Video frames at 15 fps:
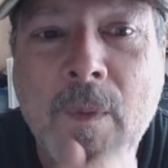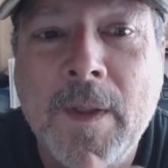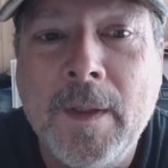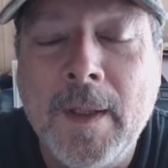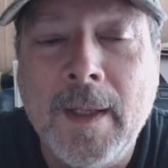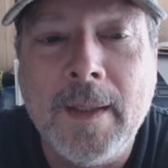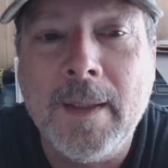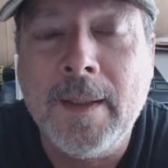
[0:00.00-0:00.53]
we're
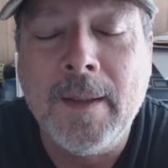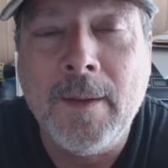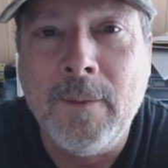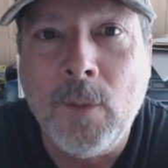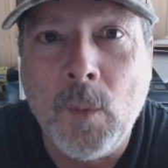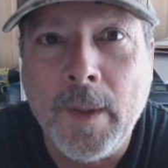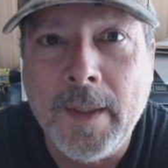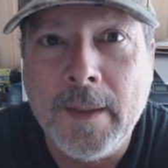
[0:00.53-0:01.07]
not going to
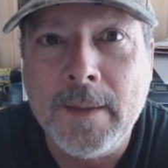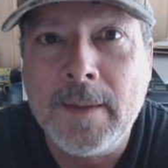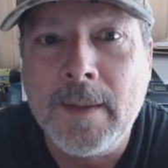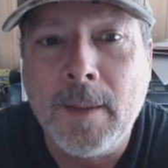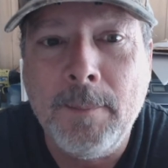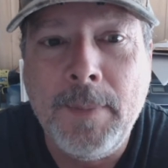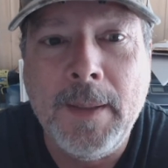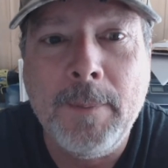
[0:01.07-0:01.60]
avoid it.
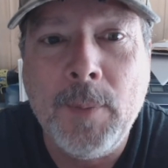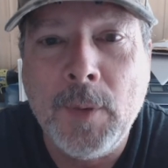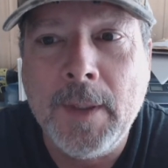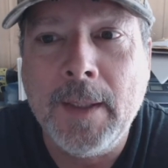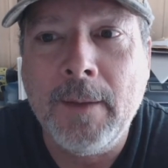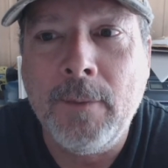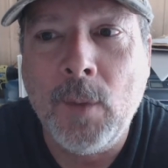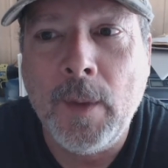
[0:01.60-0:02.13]
Some people
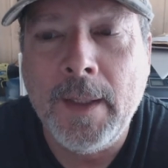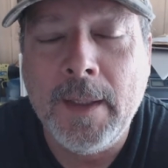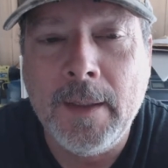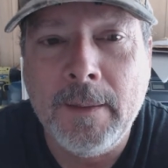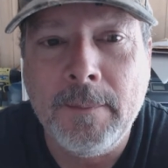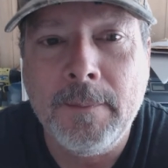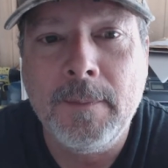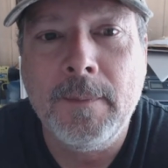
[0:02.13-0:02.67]
can avoid
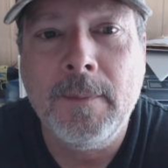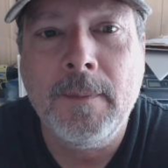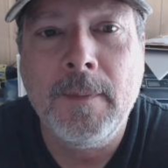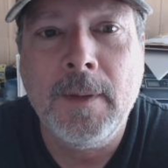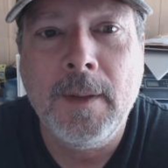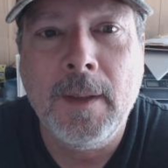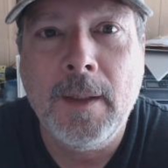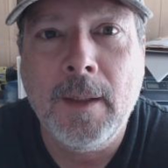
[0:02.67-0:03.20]
it,
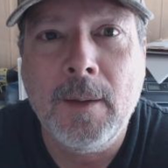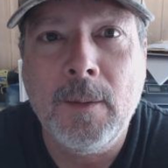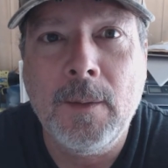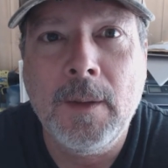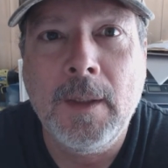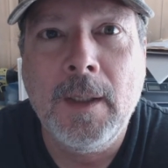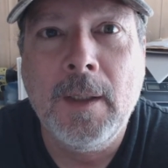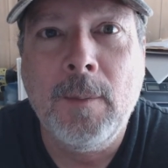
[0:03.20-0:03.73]
you know,
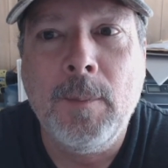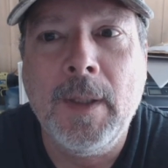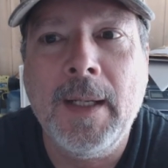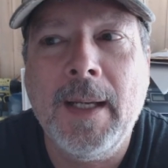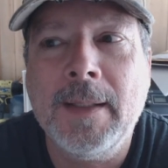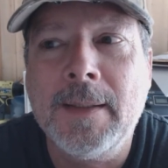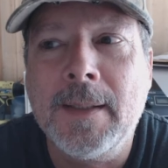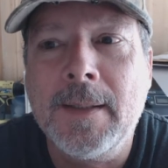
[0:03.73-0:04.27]

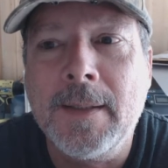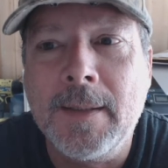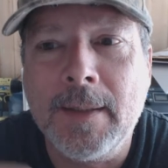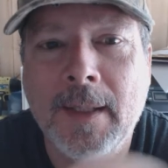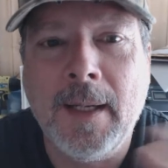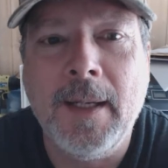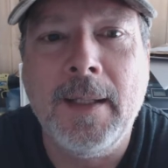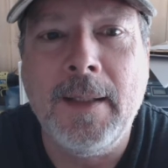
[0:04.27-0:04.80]
but as a
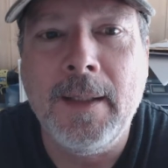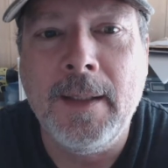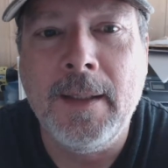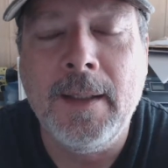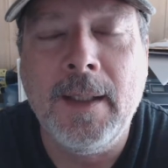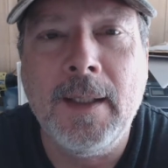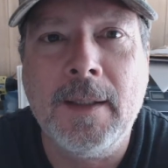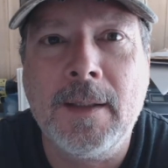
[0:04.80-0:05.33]

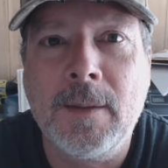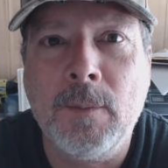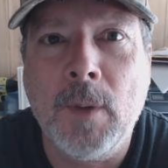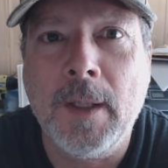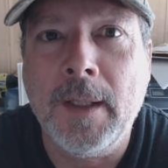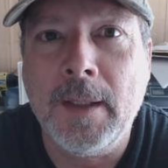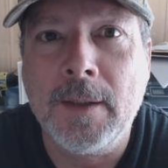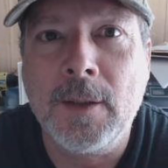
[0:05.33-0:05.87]
society, it's
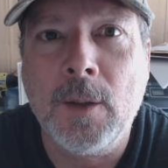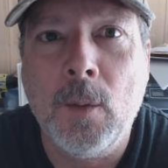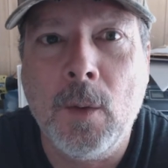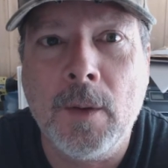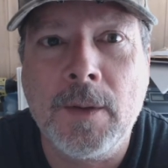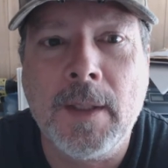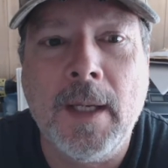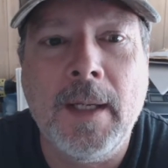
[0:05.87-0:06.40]
running its
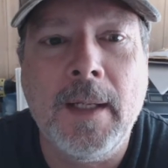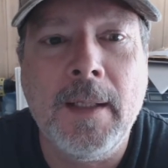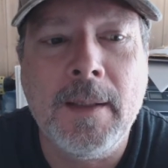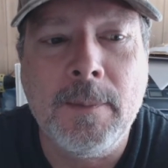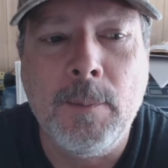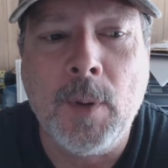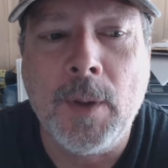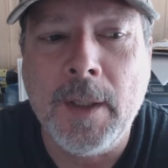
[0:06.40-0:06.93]
course and it
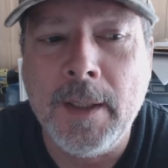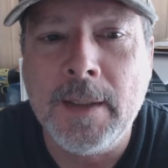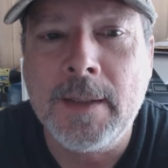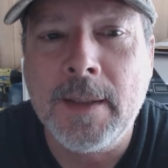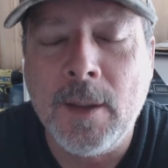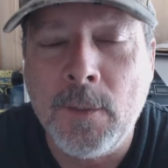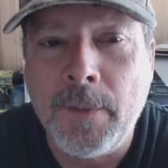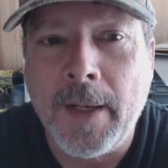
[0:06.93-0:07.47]
is burning
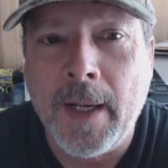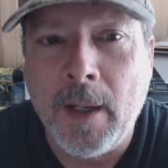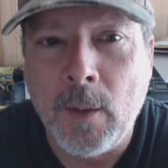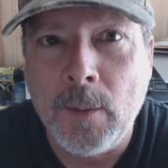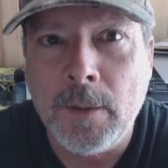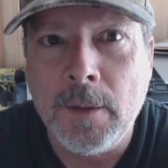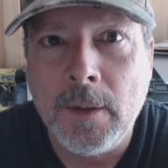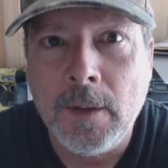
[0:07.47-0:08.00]
itself
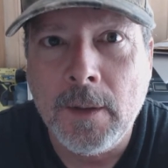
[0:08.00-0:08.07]
out.